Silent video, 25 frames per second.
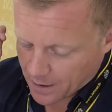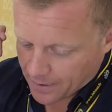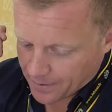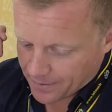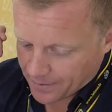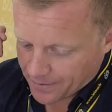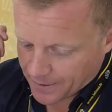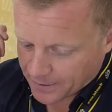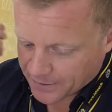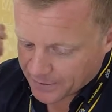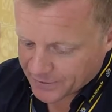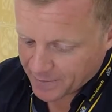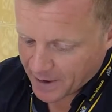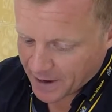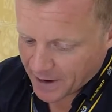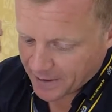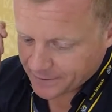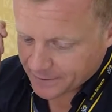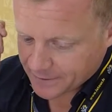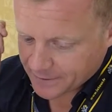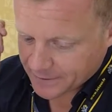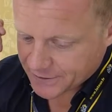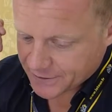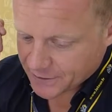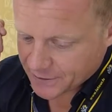those
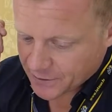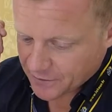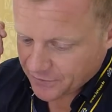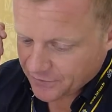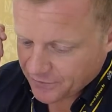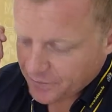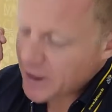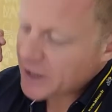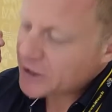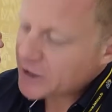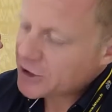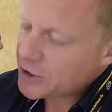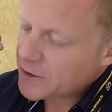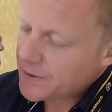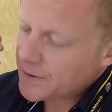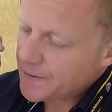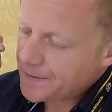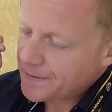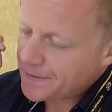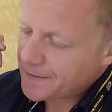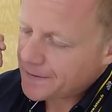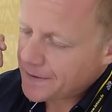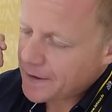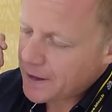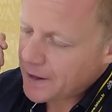matters you've
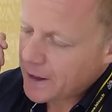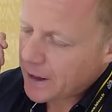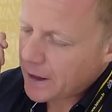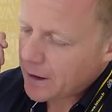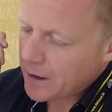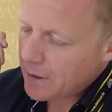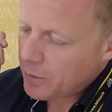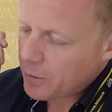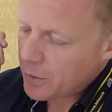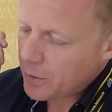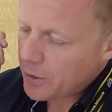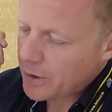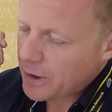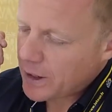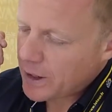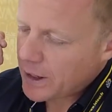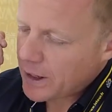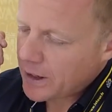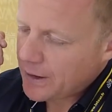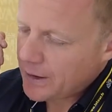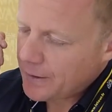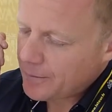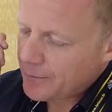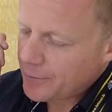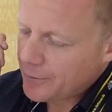mentioned, they were
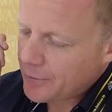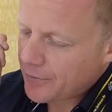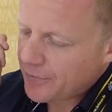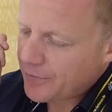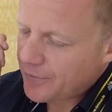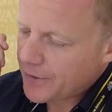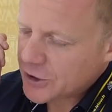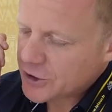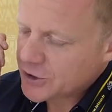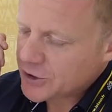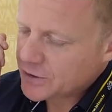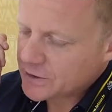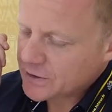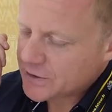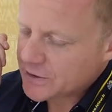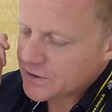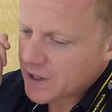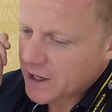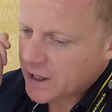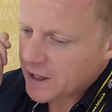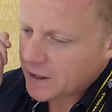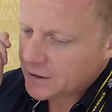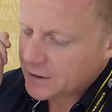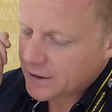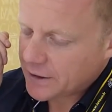in professional
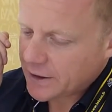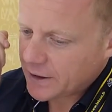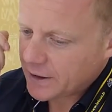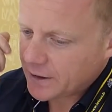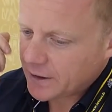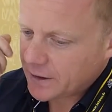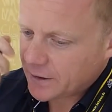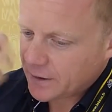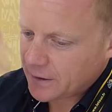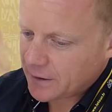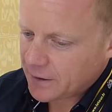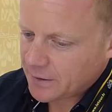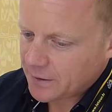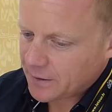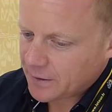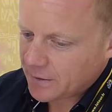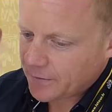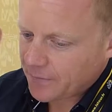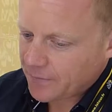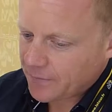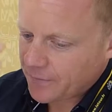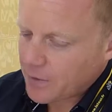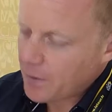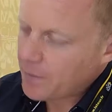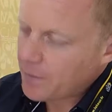cycling
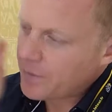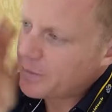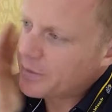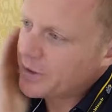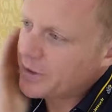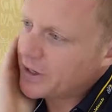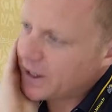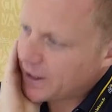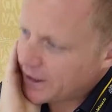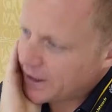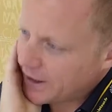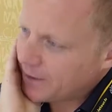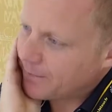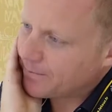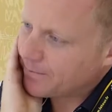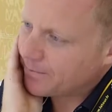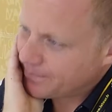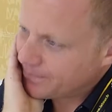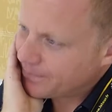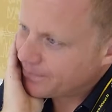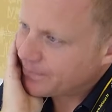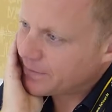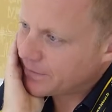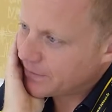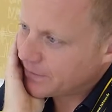from the beginning,
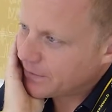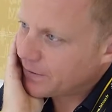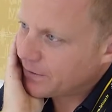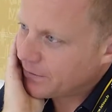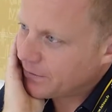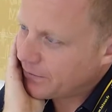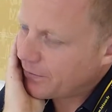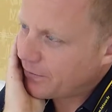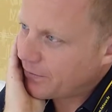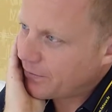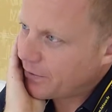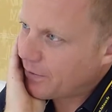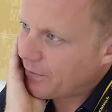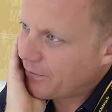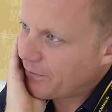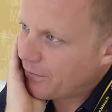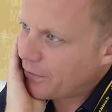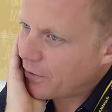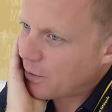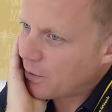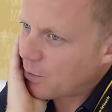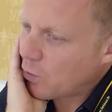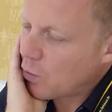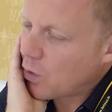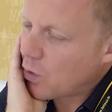
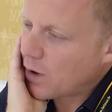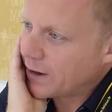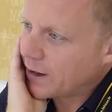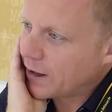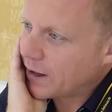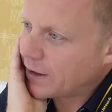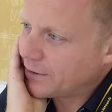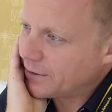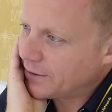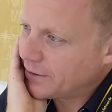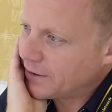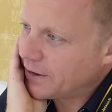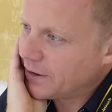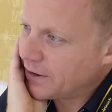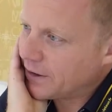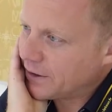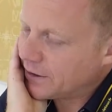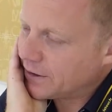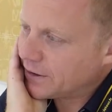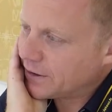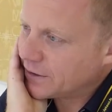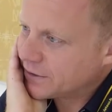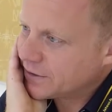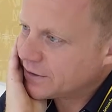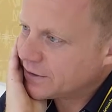from 100
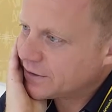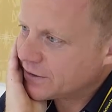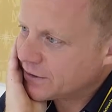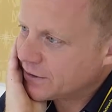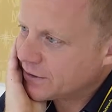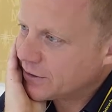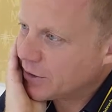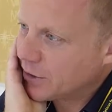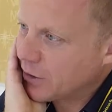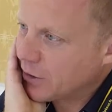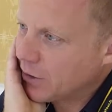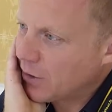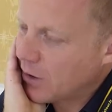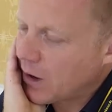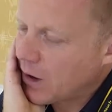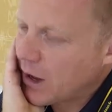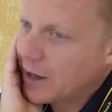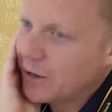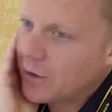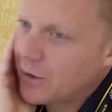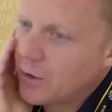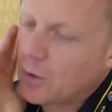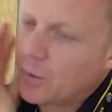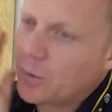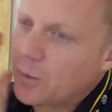years ago. I
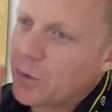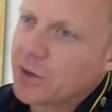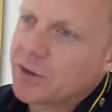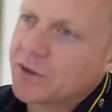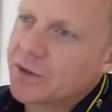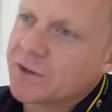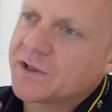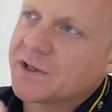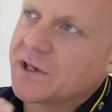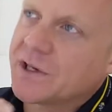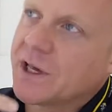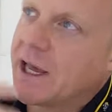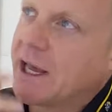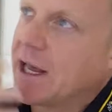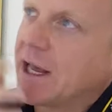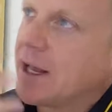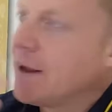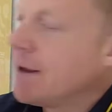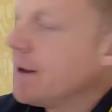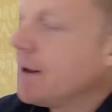don't want to say